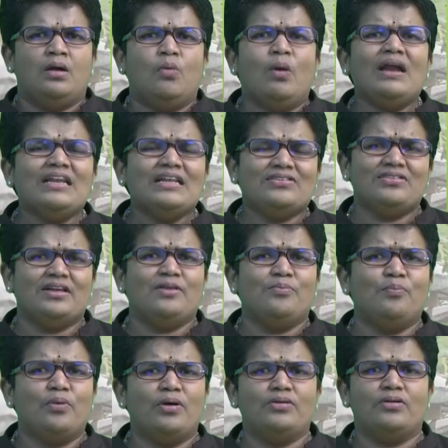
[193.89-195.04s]
What is the
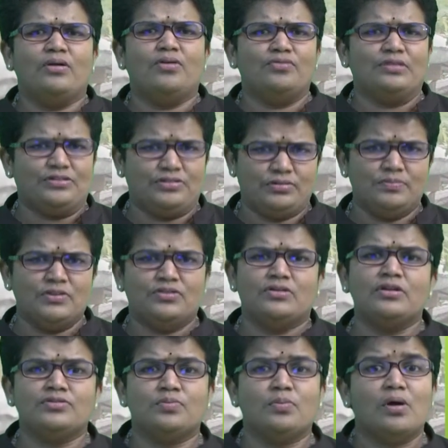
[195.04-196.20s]
importance of this
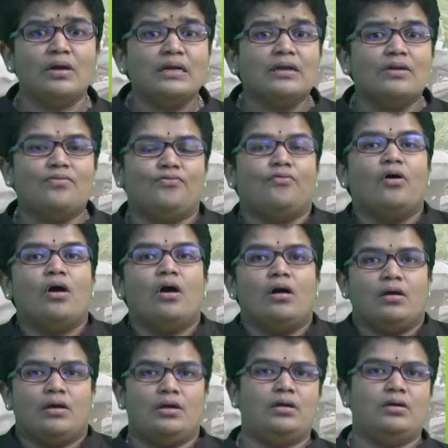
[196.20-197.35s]
business model for
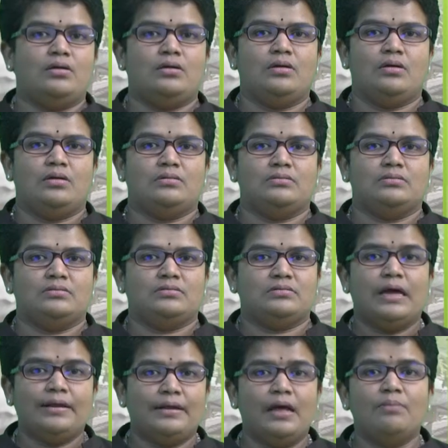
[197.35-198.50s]

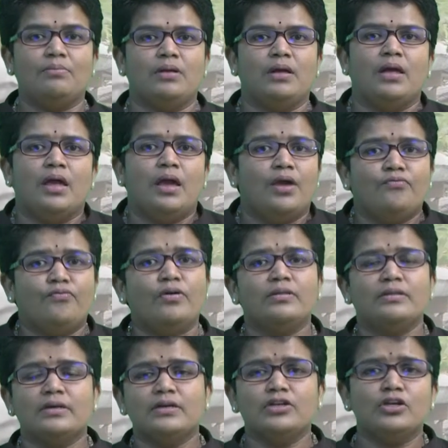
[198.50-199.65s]
startup and for
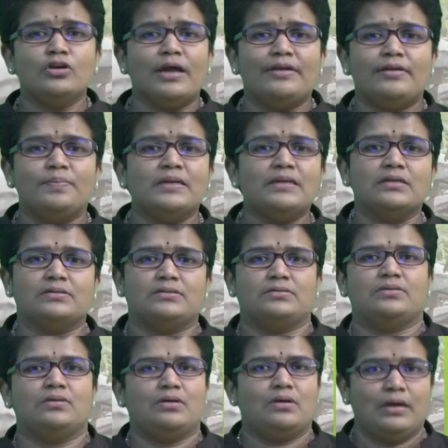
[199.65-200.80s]
the new entrepreneurs
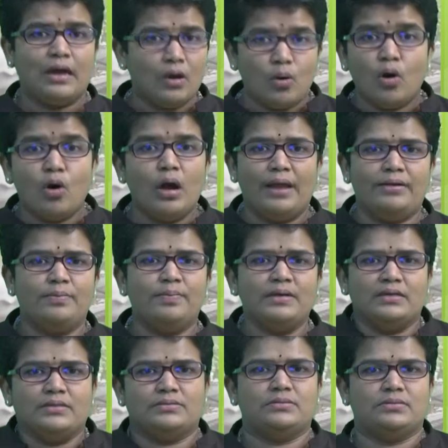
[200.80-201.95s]
or
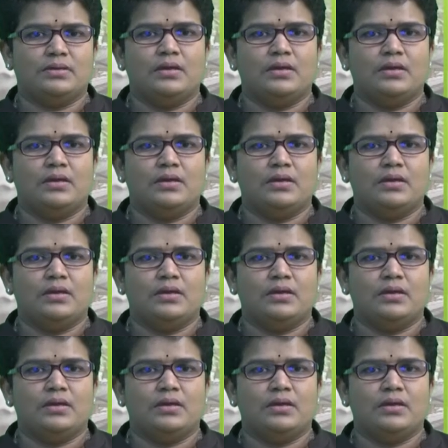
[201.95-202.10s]
entrepreneurs?